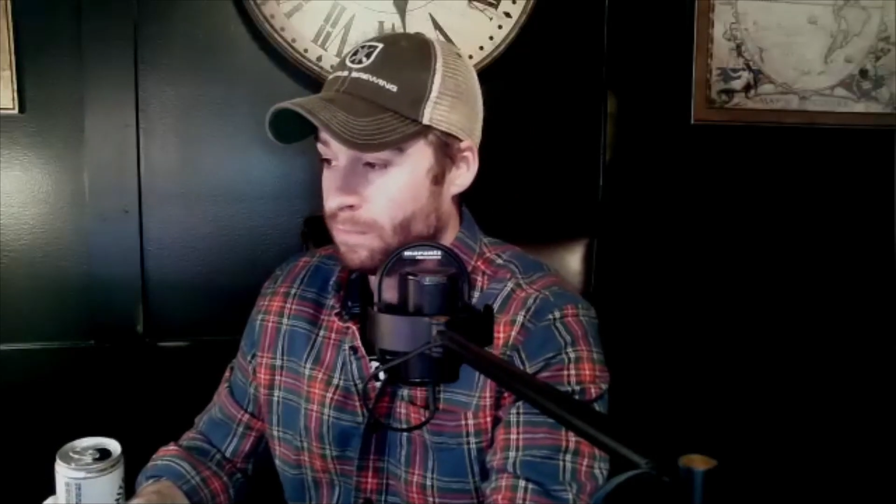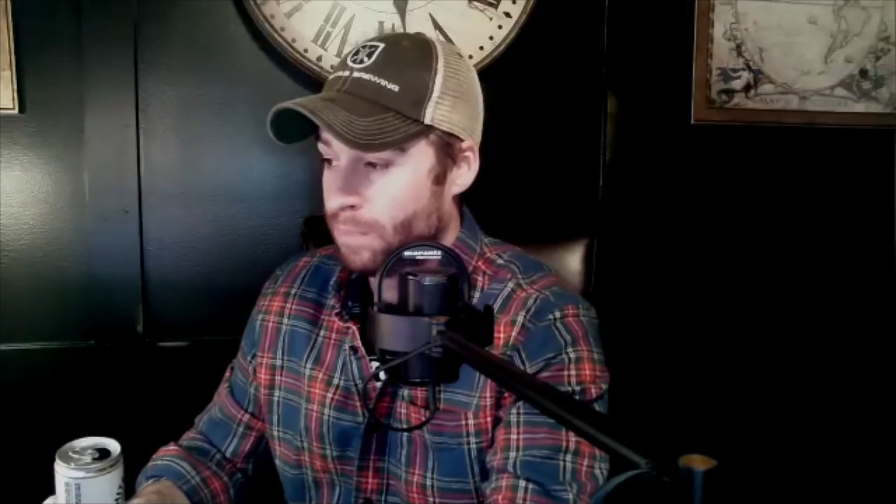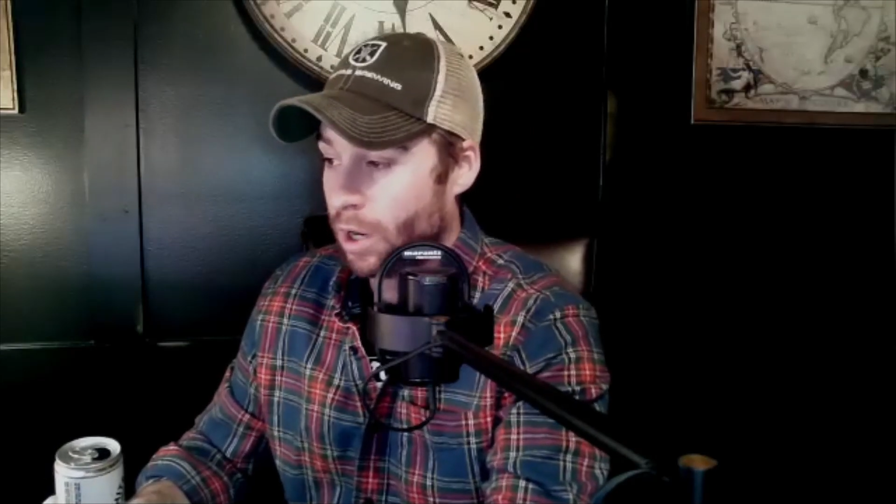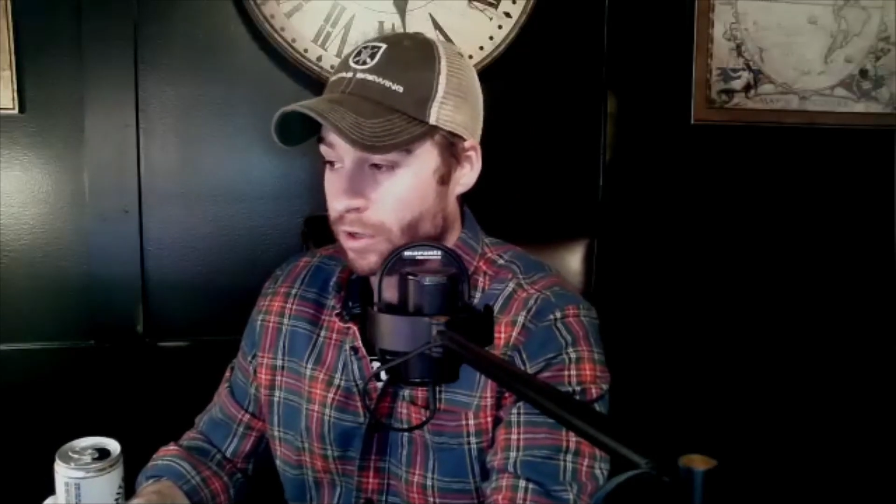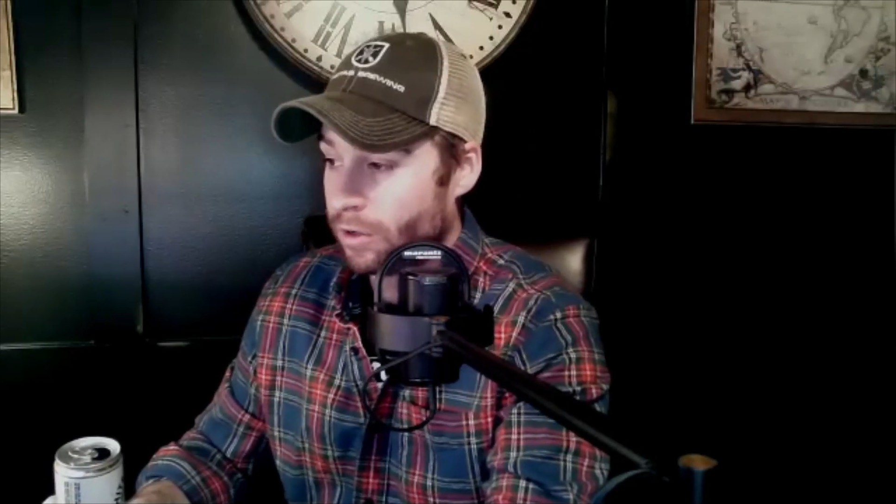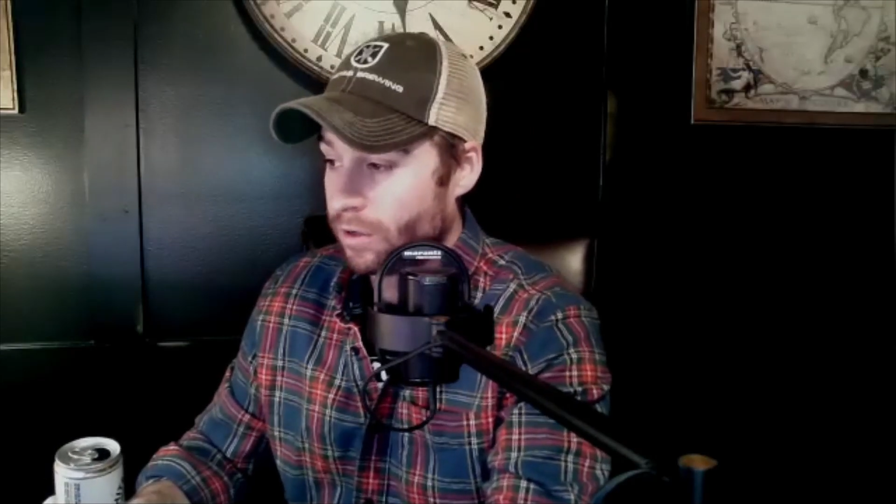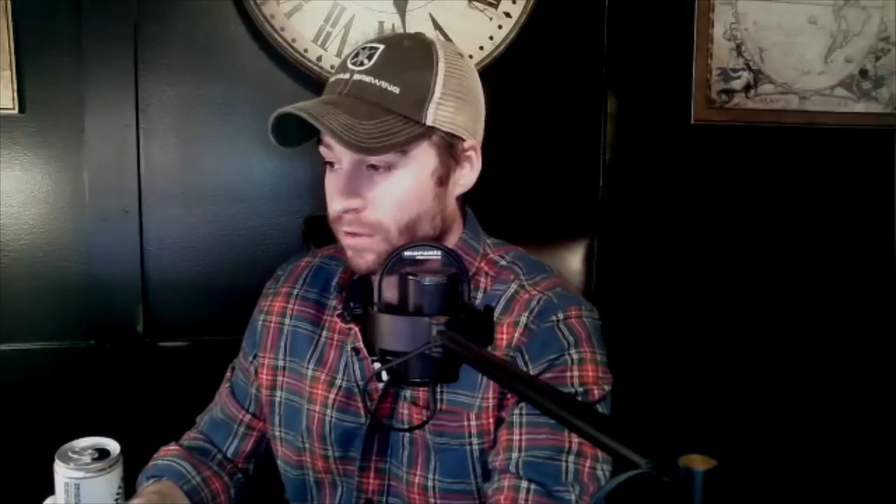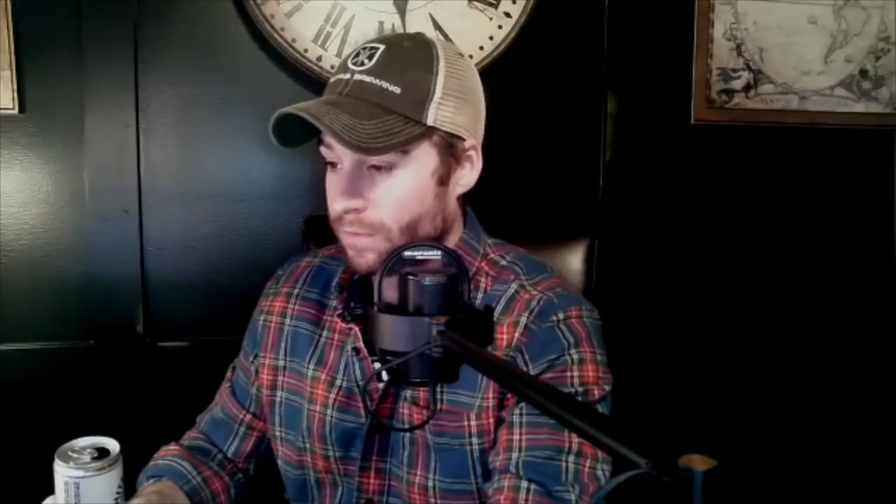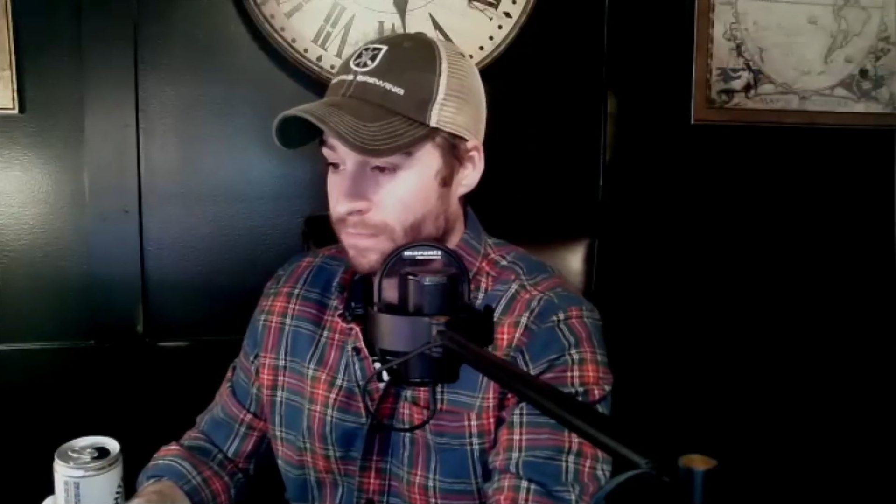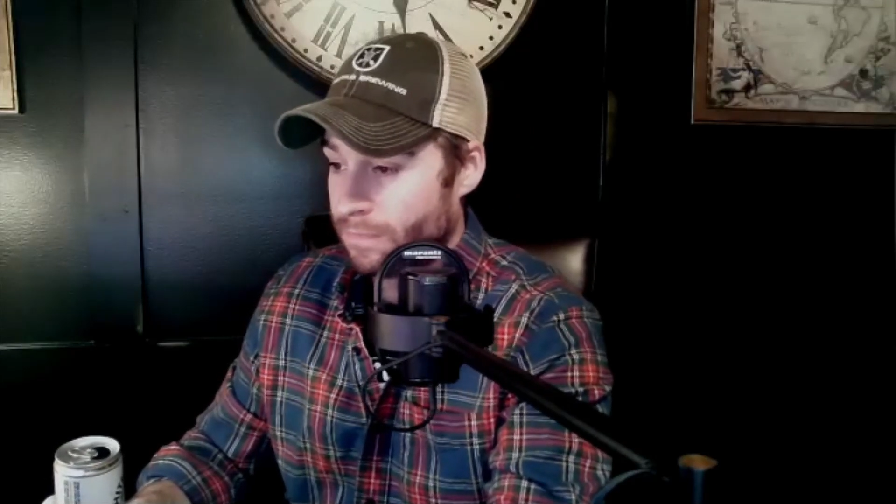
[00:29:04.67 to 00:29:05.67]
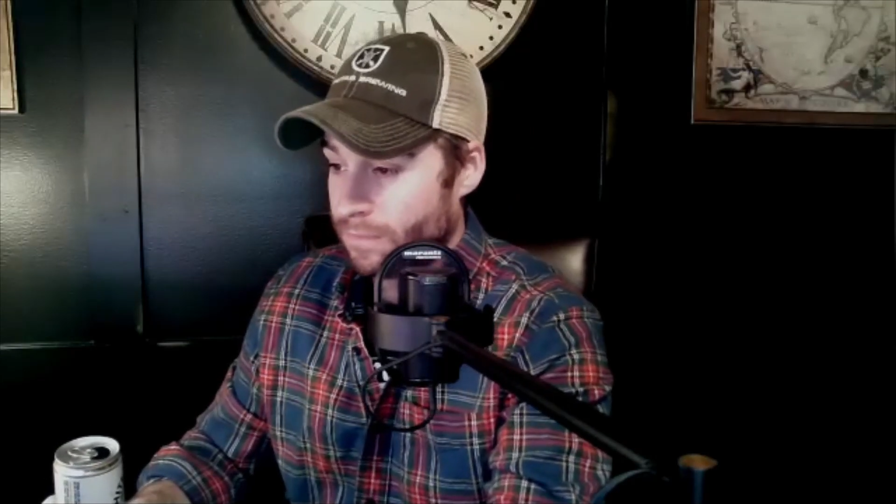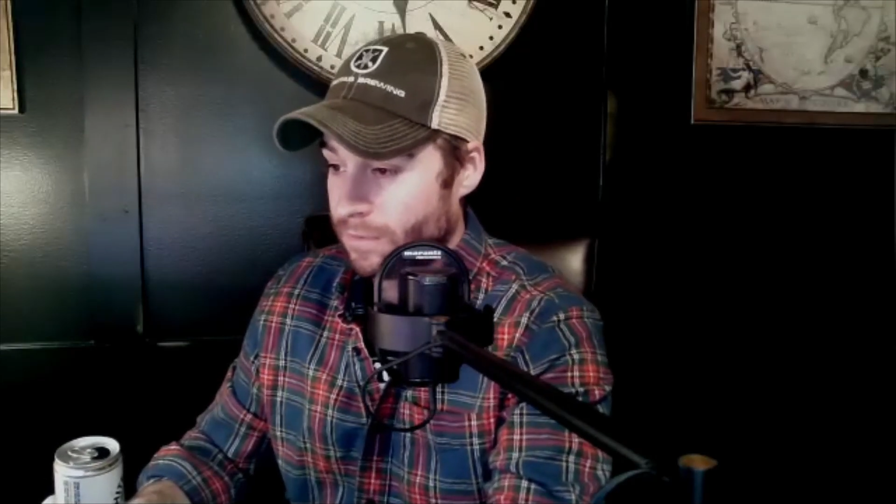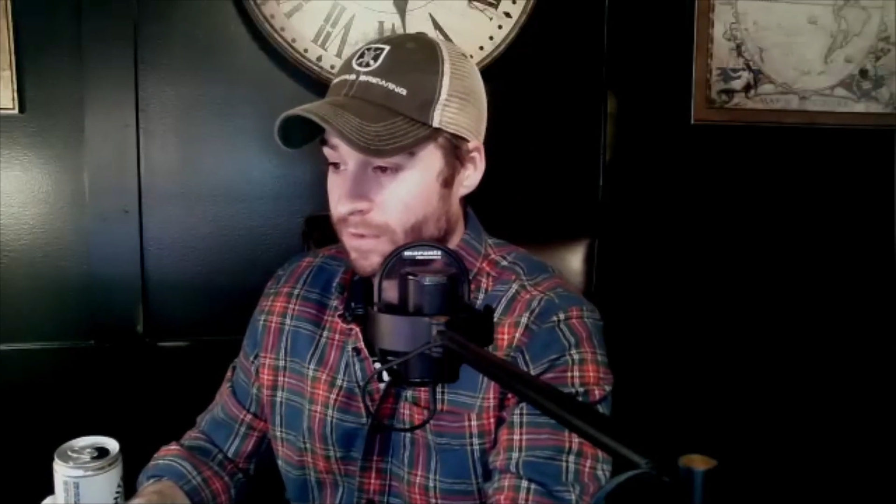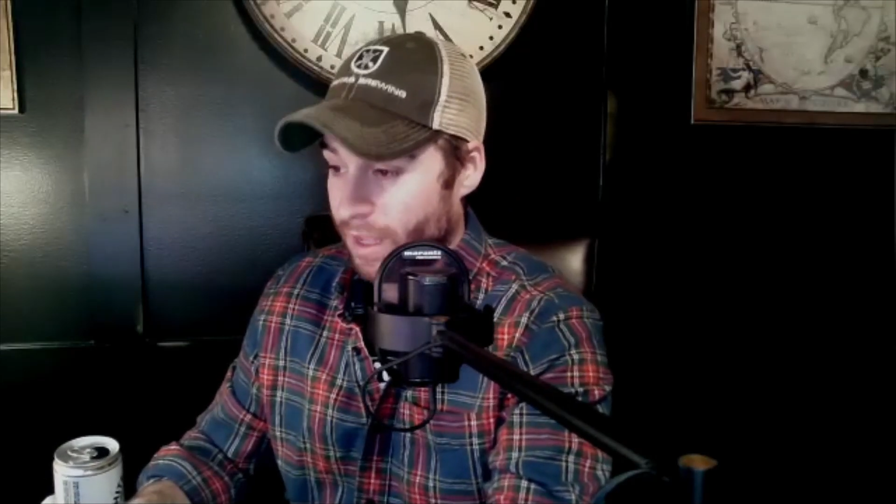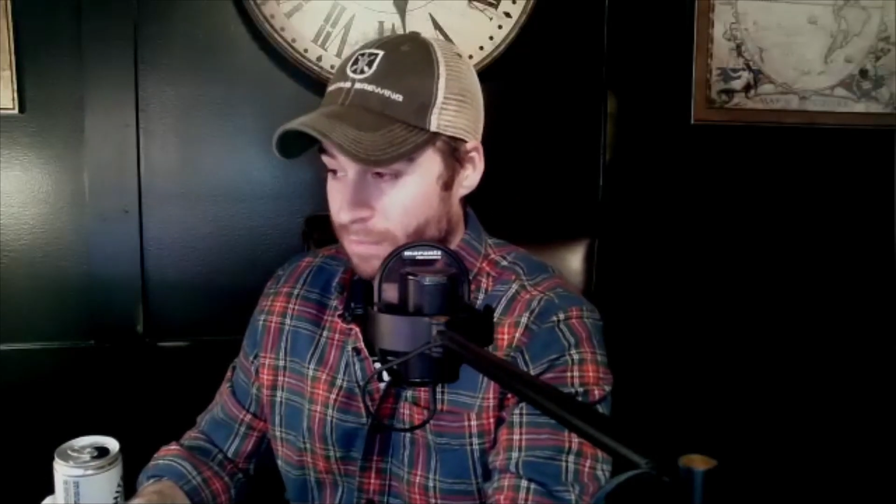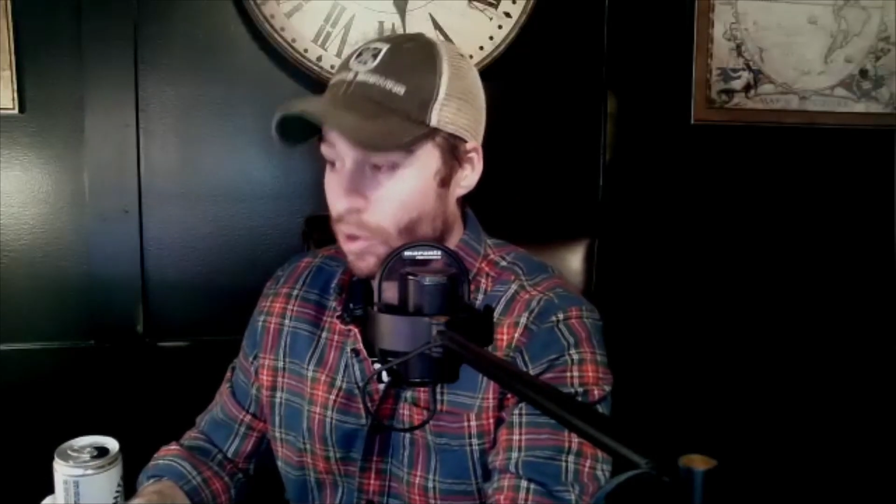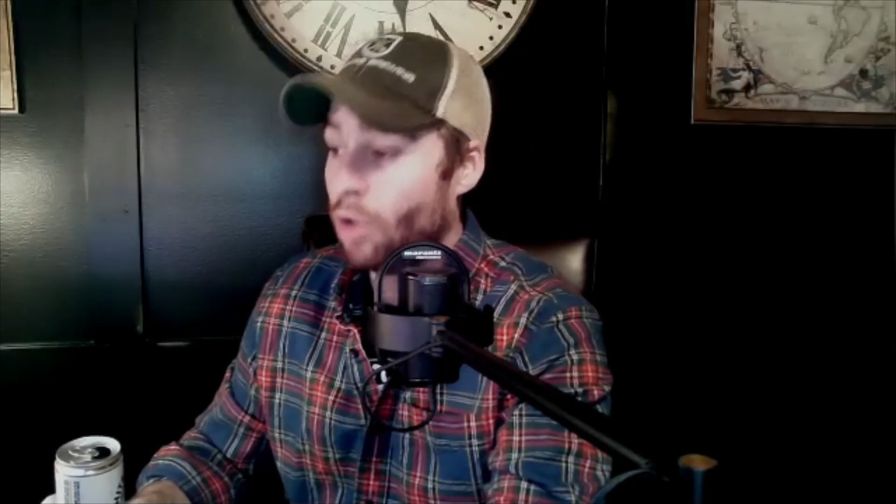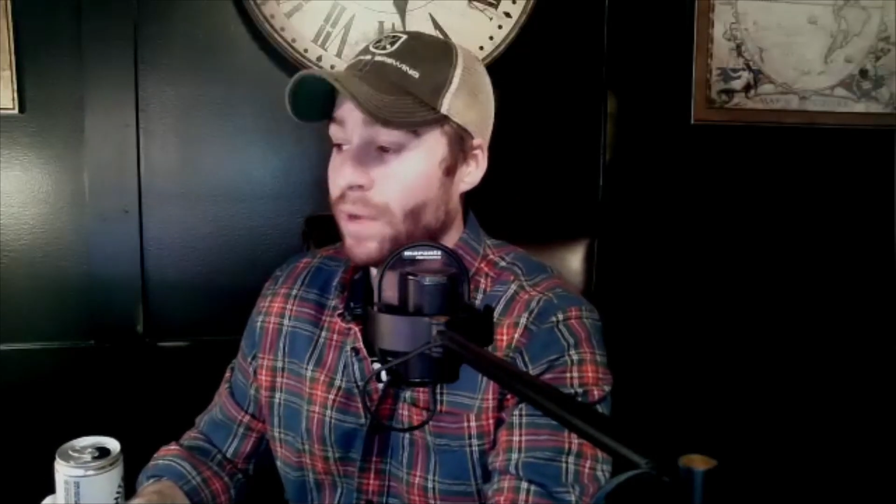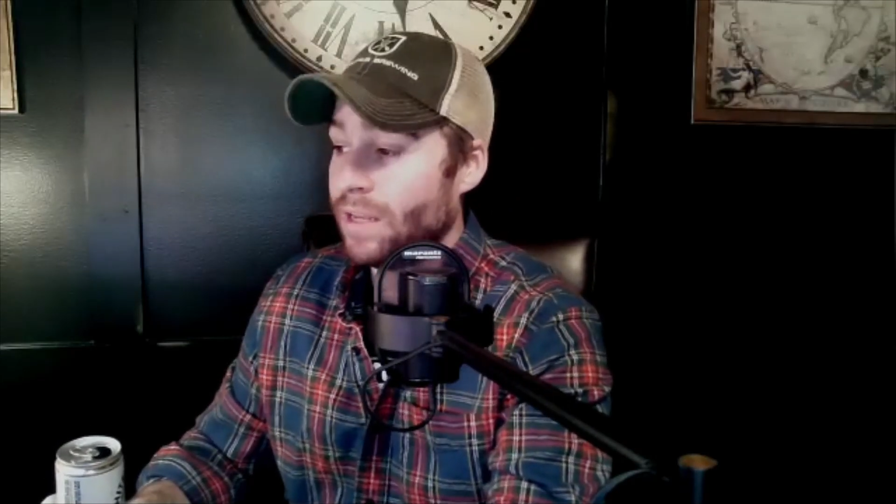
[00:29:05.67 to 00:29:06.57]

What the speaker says: pucker like moment.